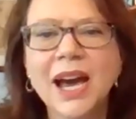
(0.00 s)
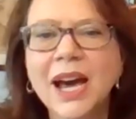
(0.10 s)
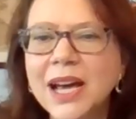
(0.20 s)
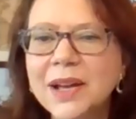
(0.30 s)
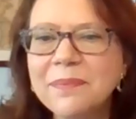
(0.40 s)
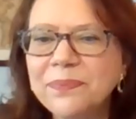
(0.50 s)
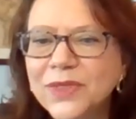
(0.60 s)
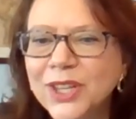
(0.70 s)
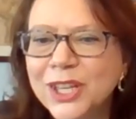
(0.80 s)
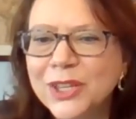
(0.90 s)
um
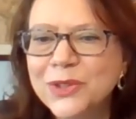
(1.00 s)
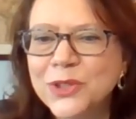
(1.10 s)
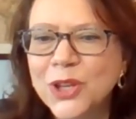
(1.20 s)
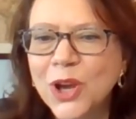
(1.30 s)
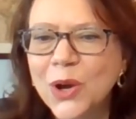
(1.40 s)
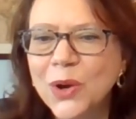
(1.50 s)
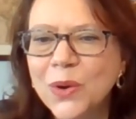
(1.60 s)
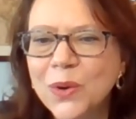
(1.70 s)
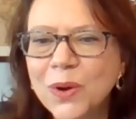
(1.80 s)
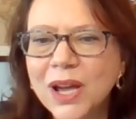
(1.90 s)

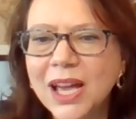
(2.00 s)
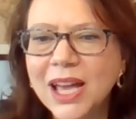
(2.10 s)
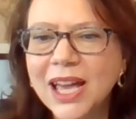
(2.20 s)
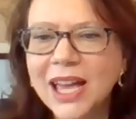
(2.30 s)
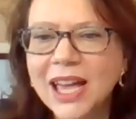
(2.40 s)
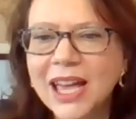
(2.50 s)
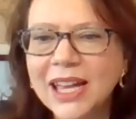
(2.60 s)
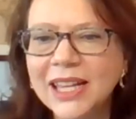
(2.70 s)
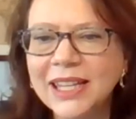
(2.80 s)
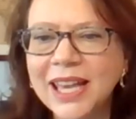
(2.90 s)
so
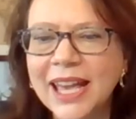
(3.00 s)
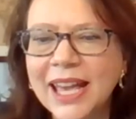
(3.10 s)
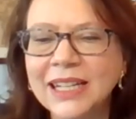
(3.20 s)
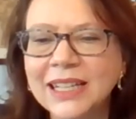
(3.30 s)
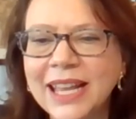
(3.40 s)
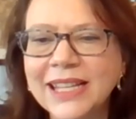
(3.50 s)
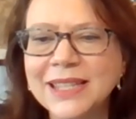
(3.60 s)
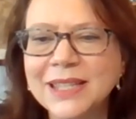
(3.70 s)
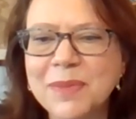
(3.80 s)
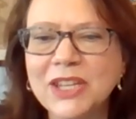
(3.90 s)
yeah and
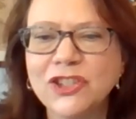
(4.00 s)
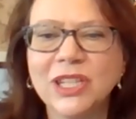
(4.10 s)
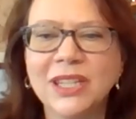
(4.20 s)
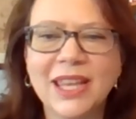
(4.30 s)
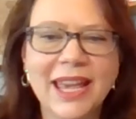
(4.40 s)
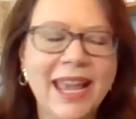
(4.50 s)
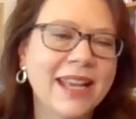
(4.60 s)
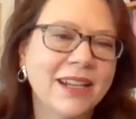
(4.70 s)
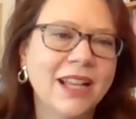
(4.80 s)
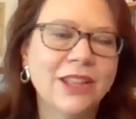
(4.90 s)
clayton's mentioning that
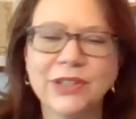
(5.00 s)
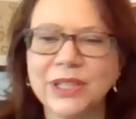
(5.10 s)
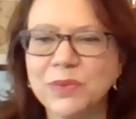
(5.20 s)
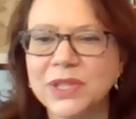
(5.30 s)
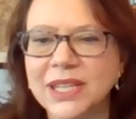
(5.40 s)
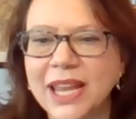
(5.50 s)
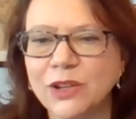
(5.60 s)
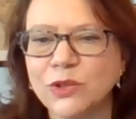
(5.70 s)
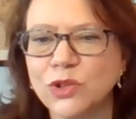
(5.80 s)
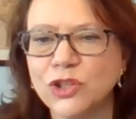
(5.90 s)
hand coloring was an
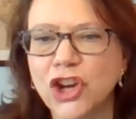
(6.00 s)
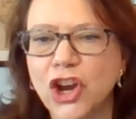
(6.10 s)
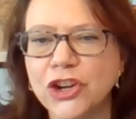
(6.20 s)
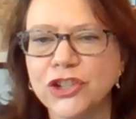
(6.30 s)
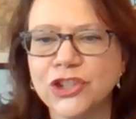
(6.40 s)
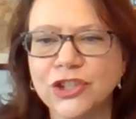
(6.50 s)
extra charge